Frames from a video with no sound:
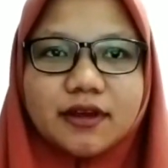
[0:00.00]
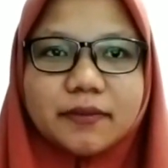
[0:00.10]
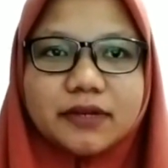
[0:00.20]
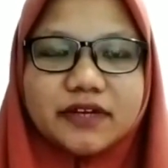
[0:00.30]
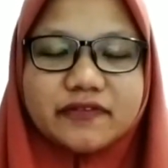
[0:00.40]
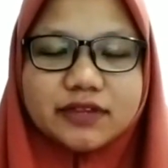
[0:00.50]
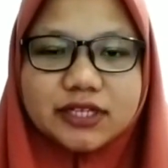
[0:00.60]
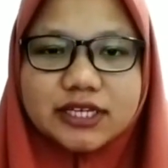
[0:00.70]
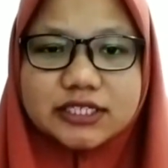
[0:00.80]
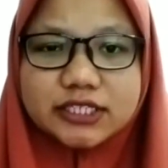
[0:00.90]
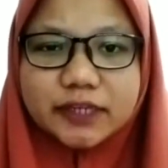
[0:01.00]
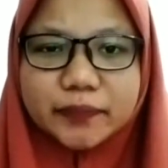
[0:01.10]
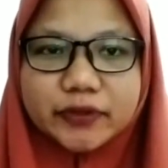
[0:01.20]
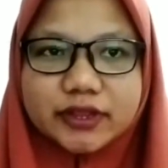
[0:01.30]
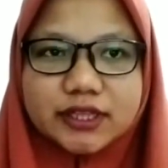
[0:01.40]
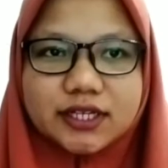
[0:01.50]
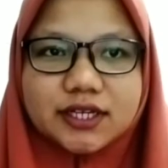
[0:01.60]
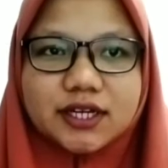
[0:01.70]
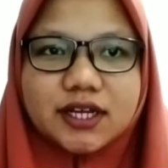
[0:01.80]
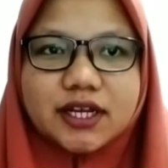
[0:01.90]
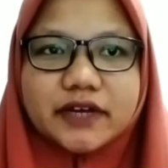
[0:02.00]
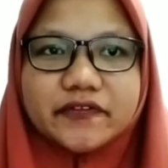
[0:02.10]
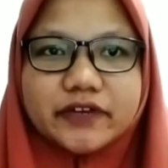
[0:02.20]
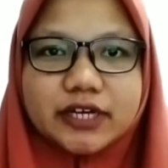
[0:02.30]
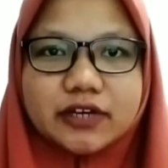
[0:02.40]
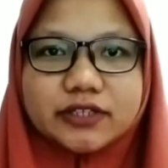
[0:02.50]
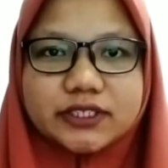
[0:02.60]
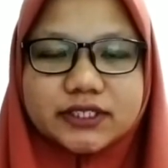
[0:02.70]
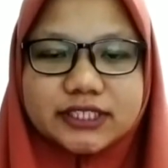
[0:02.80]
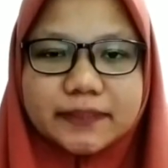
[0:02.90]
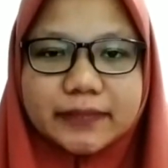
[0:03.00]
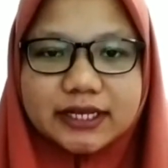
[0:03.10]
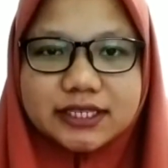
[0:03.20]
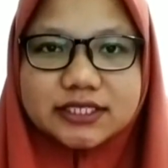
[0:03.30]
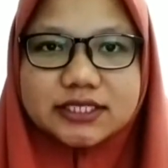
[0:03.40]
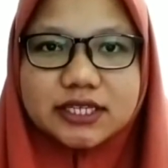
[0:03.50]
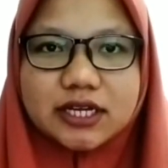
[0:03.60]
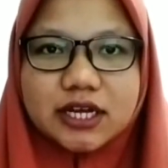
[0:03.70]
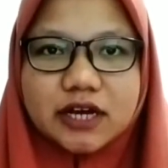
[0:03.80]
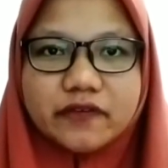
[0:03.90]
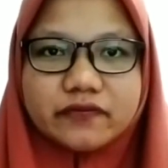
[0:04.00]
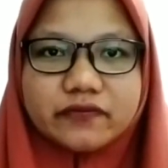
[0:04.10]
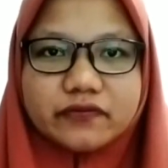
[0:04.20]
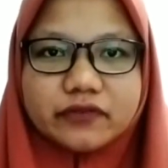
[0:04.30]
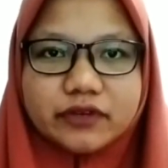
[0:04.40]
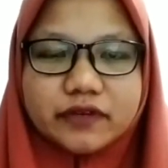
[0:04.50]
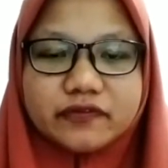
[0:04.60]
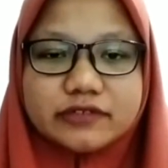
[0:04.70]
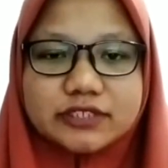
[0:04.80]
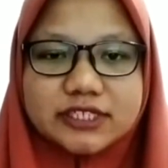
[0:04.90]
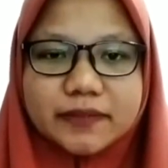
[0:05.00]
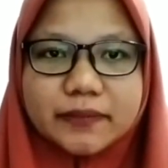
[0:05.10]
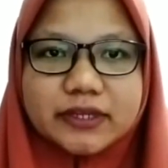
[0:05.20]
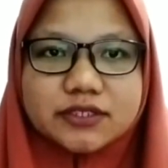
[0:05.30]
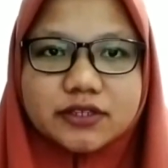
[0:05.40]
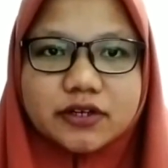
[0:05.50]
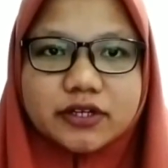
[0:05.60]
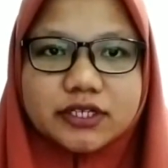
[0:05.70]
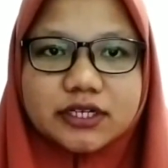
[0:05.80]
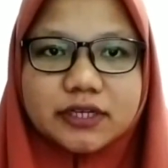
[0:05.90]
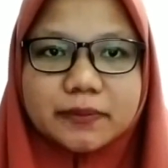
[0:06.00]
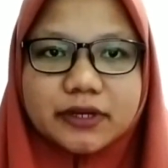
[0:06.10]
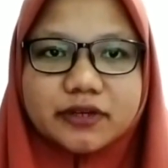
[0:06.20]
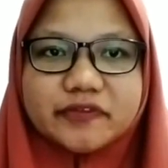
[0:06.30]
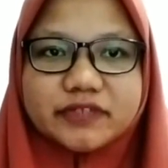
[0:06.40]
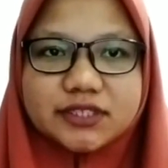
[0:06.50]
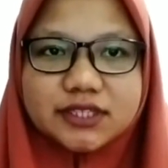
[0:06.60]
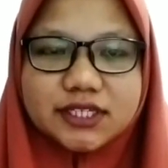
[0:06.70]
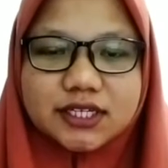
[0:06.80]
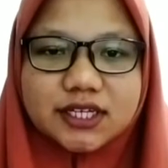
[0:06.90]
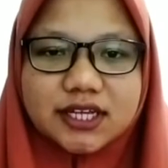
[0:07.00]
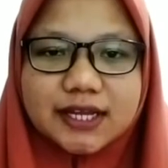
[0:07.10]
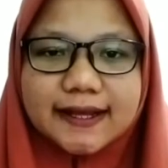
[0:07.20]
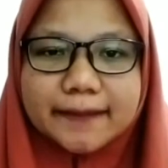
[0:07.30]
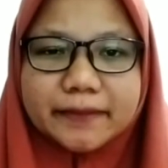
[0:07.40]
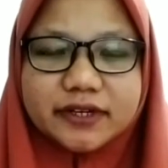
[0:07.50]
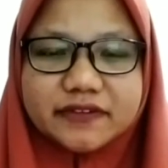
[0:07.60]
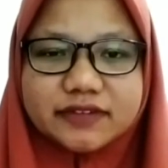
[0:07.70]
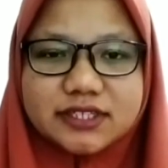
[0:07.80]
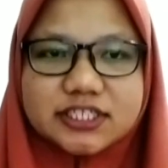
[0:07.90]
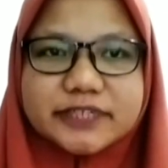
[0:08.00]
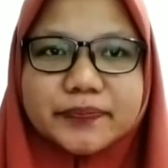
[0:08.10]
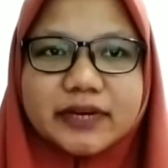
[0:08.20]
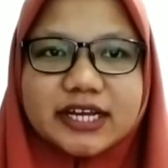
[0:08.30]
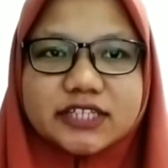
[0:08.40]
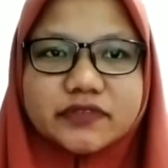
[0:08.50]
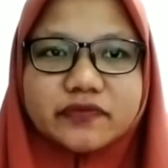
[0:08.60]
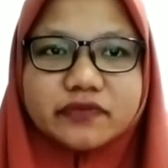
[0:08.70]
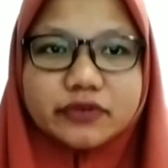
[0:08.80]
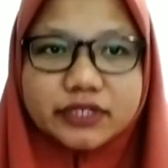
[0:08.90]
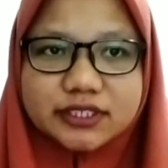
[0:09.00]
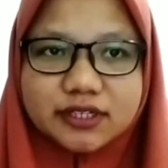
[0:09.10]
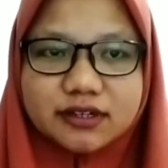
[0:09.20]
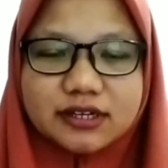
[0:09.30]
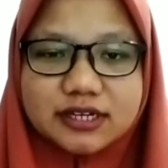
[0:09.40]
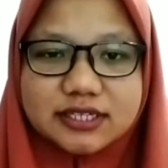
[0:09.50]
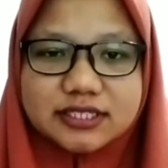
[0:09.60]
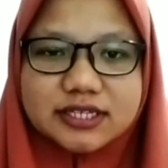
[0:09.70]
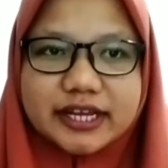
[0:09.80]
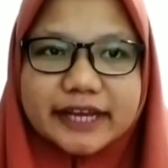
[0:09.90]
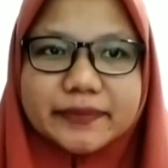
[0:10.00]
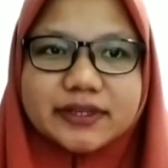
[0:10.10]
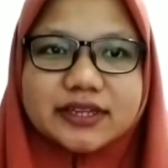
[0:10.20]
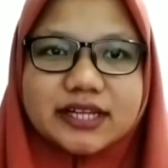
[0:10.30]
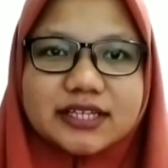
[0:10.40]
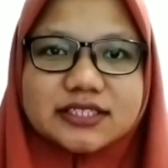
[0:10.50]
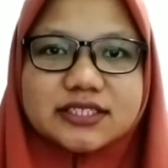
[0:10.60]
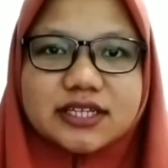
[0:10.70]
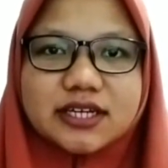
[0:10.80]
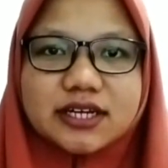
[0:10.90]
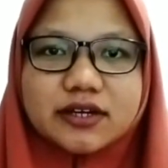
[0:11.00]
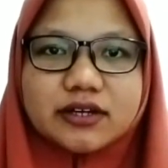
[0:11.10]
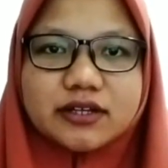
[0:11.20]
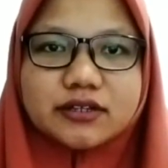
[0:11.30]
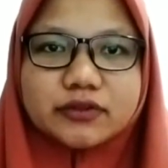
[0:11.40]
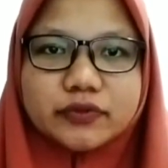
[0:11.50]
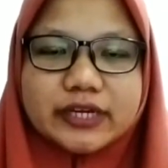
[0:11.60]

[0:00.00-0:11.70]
Biodiversity is important for ecosystem balance. Full food chain based on biodiversity. Biodiversity supplies food, drinks, habitats to